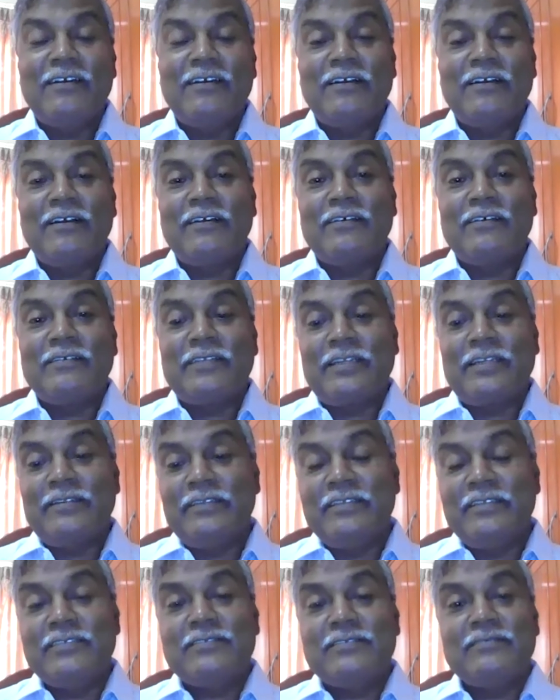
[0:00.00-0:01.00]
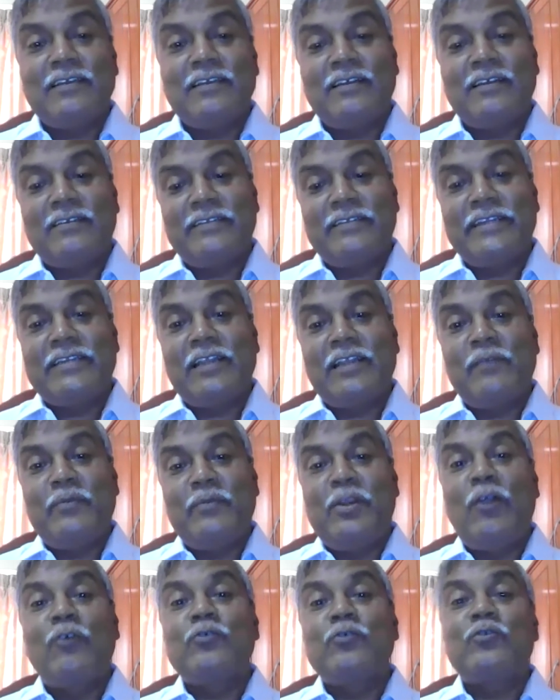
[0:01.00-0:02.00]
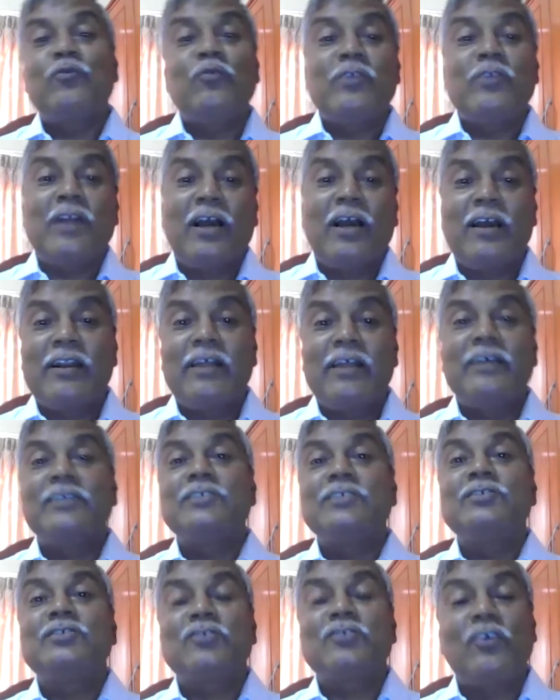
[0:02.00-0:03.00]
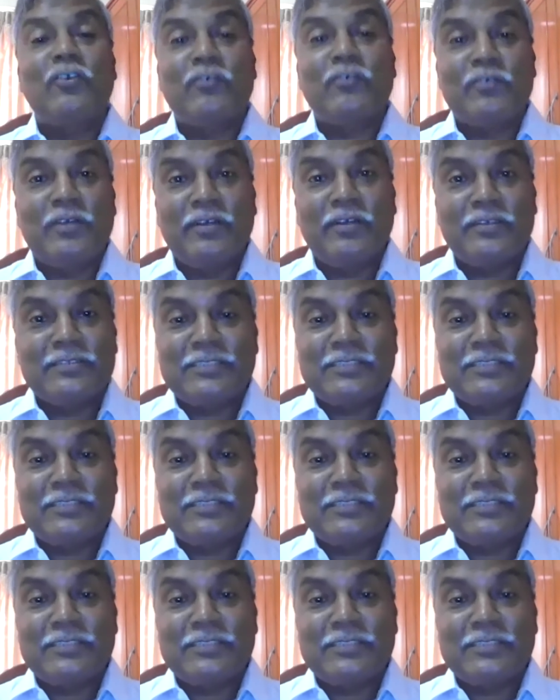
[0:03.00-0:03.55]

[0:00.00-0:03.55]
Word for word: uh, that this uh, data belong to Nagaraj or uh,